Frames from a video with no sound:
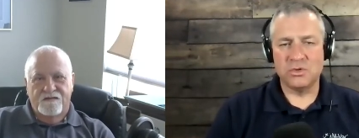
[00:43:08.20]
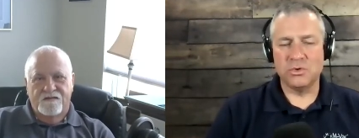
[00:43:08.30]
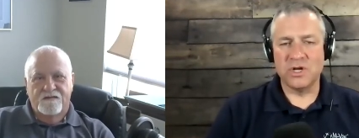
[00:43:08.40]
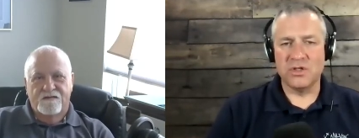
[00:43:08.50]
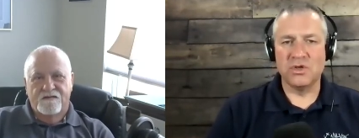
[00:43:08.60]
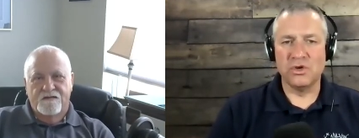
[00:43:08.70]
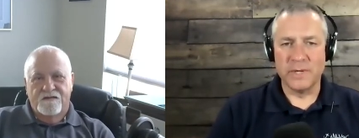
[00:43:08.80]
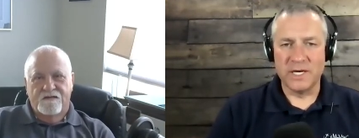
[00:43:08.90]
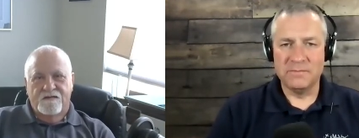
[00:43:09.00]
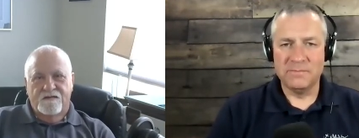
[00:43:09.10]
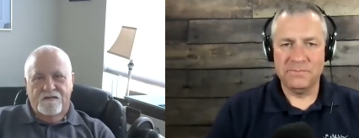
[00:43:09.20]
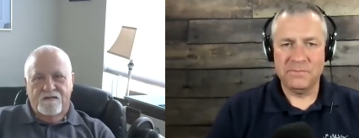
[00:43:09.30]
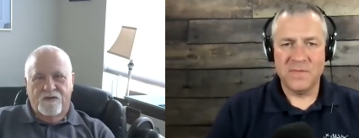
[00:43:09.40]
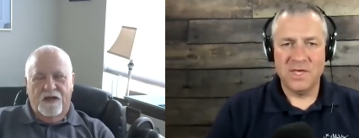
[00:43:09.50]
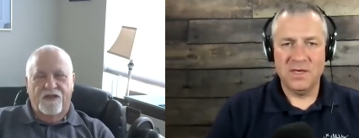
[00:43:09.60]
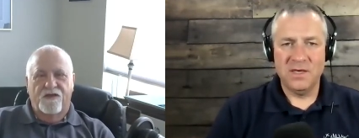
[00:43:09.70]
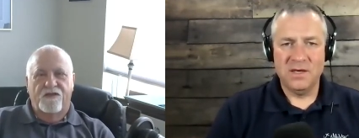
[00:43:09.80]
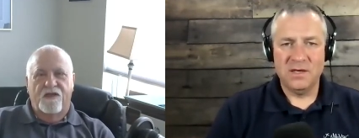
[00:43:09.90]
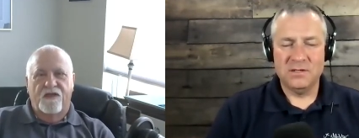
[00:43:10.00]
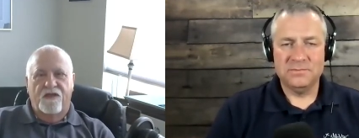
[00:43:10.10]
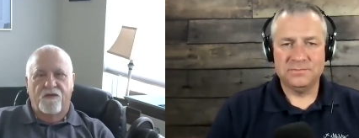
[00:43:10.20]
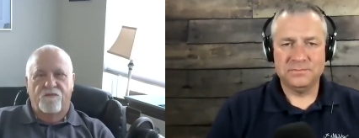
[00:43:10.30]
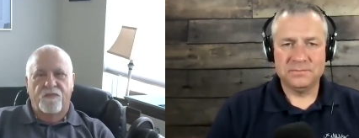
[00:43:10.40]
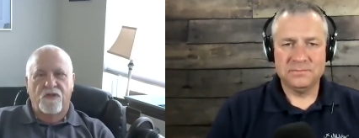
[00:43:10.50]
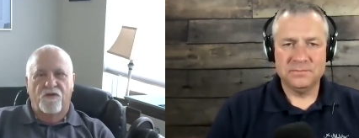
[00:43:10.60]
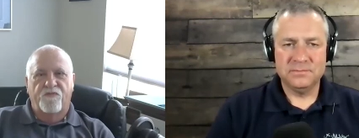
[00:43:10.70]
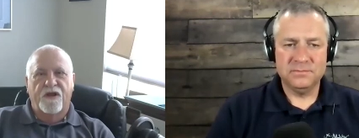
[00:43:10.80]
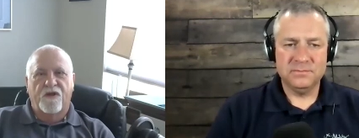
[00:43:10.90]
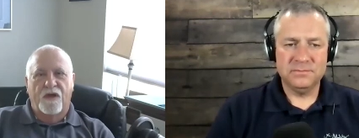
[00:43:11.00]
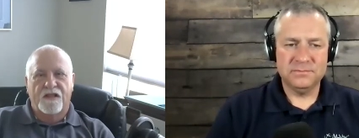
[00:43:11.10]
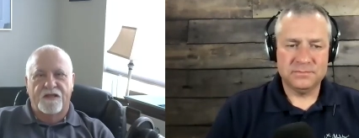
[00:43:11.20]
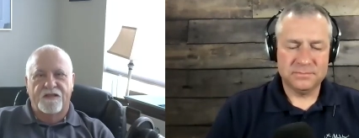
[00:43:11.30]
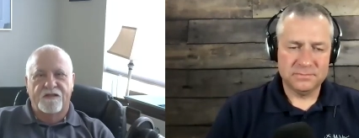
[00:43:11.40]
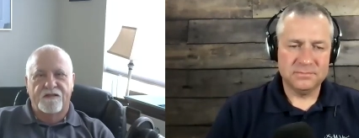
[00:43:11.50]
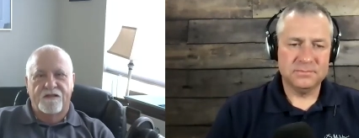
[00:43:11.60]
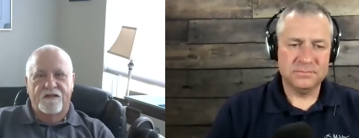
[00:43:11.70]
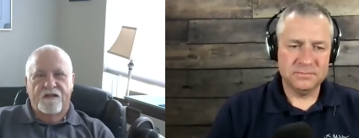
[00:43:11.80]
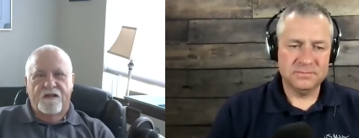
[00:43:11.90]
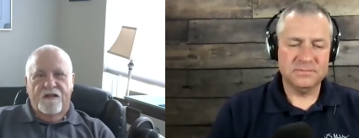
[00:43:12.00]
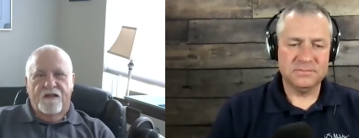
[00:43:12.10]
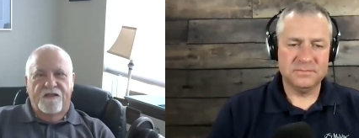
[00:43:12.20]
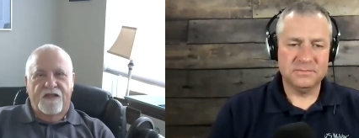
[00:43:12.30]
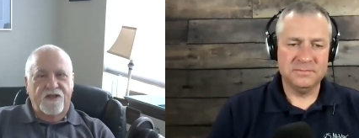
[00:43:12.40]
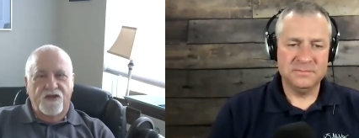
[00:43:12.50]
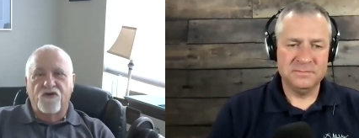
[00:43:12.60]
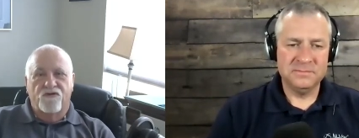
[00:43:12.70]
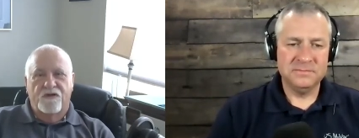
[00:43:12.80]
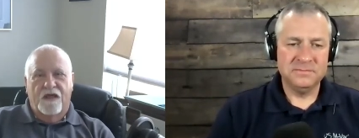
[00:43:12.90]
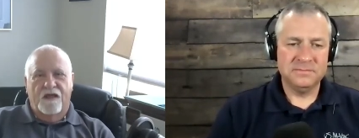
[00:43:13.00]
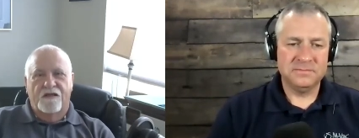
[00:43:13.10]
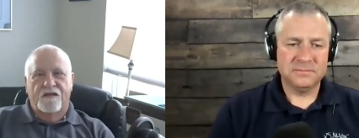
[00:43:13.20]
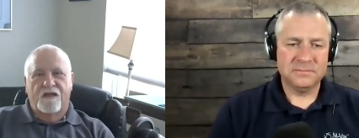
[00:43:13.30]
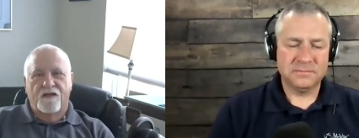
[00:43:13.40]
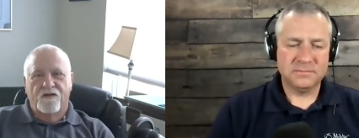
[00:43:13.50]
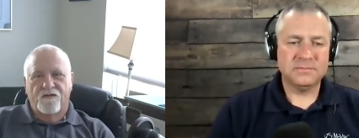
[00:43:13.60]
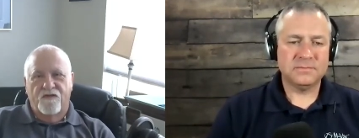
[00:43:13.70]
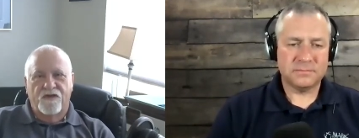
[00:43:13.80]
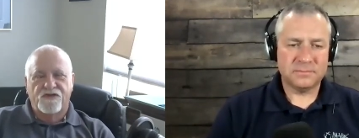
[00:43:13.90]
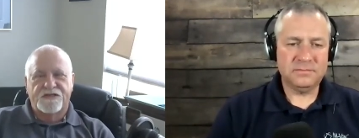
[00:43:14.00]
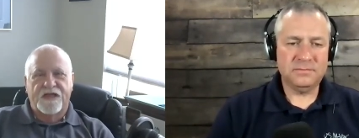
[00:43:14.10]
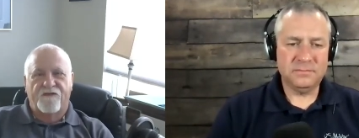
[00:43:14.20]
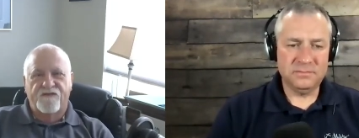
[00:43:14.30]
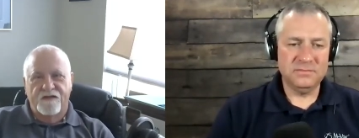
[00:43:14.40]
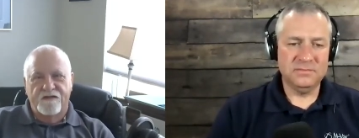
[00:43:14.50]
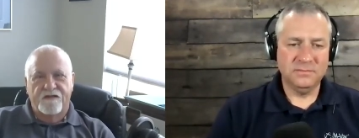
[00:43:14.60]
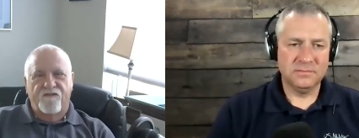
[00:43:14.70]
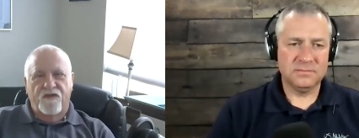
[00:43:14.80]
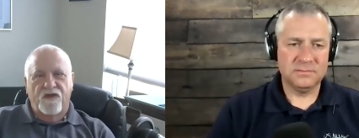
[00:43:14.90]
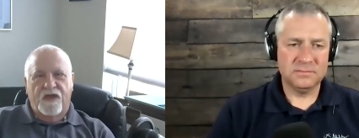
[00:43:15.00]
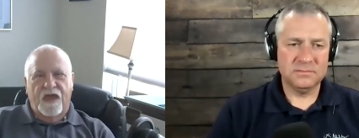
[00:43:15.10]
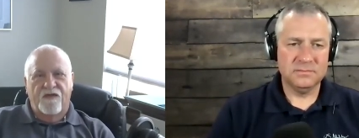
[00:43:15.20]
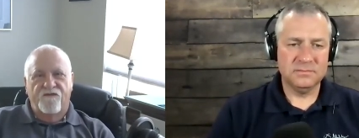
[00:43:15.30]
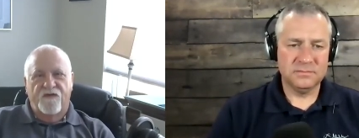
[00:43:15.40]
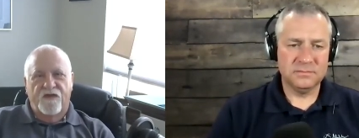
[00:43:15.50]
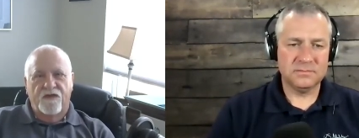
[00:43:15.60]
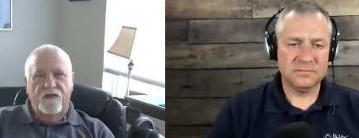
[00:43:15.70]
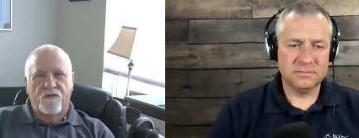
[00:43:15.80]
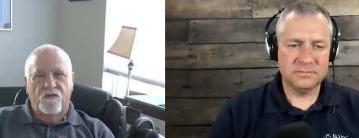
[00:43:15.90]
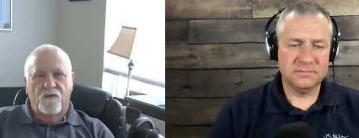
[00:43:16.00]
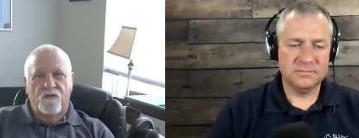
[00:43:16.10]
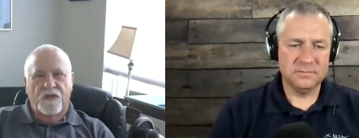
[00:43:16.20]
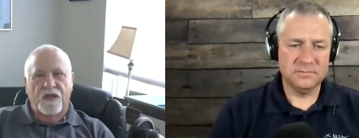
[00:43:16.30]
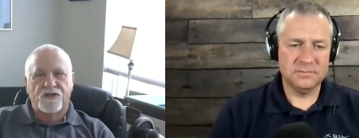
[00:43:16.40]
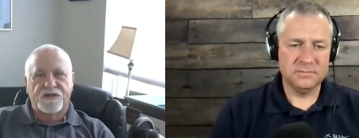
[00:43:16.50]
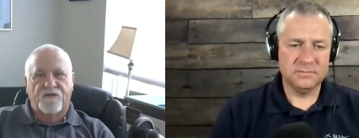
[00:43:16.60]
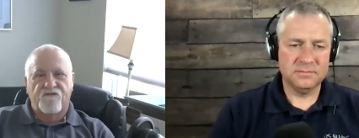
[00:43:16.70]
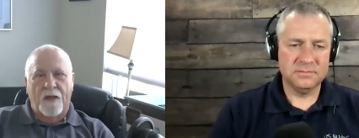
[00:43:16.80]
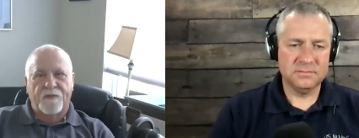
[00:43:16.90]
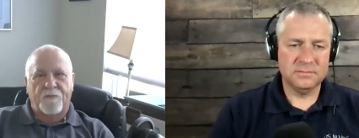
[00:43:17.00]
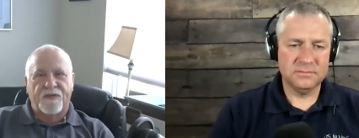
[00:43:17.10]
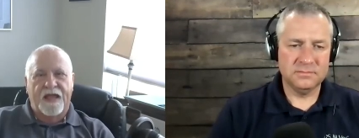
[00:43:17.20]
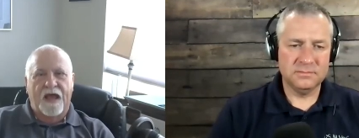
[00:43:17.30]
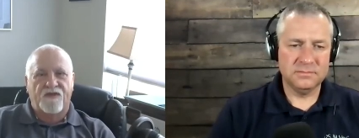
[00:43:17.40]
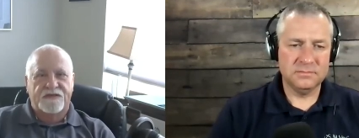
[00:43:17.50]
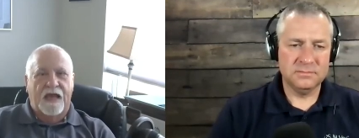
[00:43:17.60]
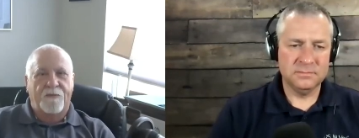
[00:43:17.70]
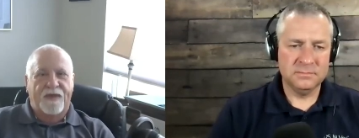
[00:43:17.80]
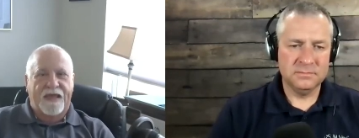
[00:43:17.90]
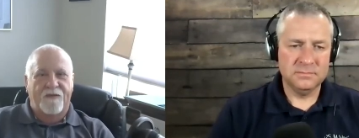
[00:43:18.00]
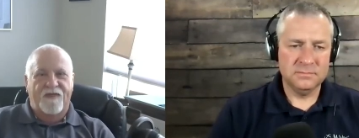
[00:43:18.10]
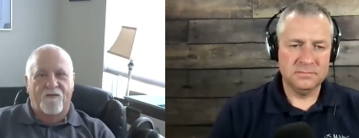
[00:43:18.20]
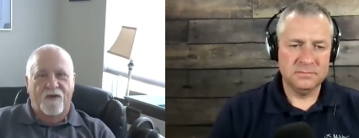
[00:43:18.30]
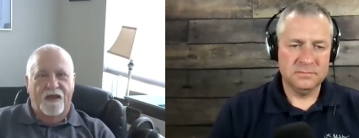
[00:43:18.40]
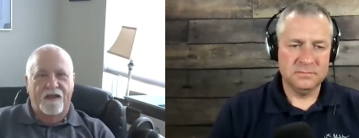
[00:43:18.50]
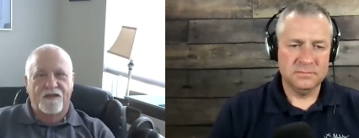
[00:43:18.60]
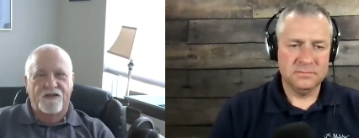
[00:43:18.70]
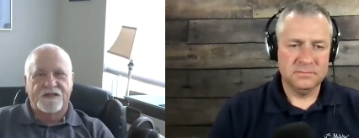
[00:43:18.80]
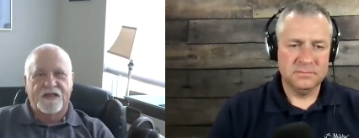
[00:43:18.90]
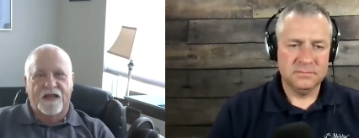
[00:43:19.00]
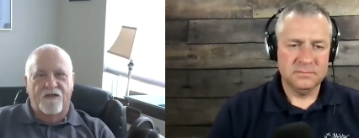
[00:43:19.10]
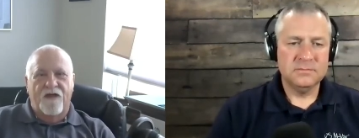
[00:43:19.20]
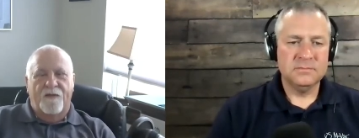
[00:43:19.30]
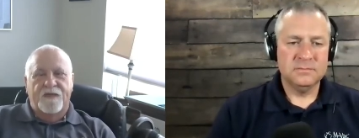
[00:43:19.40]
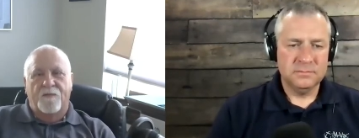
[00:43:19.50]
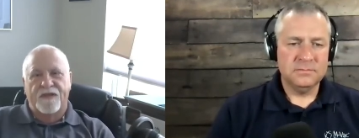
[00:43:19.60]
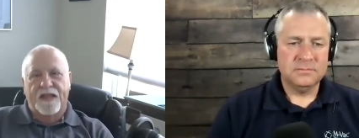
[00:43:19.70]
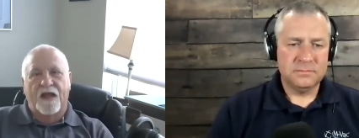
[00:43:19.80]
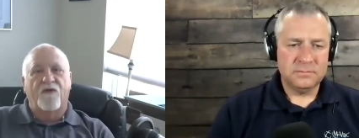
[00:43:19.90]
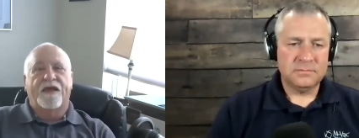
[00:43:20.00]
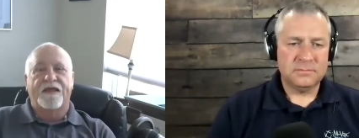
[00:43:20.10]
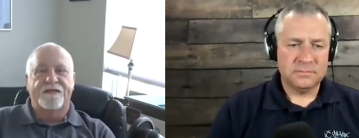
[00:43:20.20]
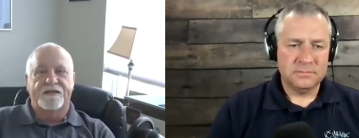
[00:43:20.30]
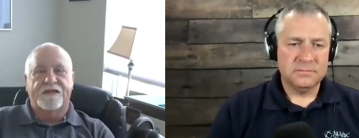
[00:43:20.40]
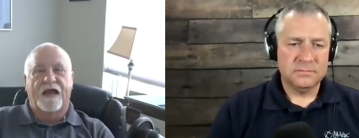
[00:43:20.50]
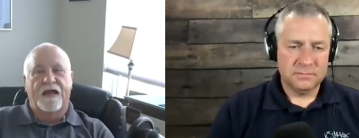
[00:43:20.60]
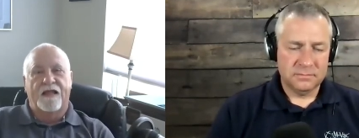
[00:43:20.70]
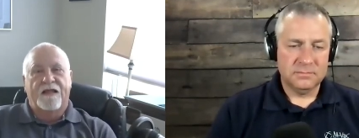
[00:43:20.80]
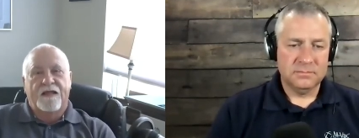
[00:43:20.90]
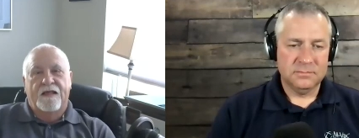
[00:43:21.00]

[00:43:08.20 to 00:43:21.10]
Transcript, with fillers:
Speaker 1: to another human?
Speaker 2: Well, you you learn pretty quickly that they do, and you know you just have to. You can't fig- get yourself wrapped up in how this guy became that way. You just got to get wrapped up in how do I get this guy?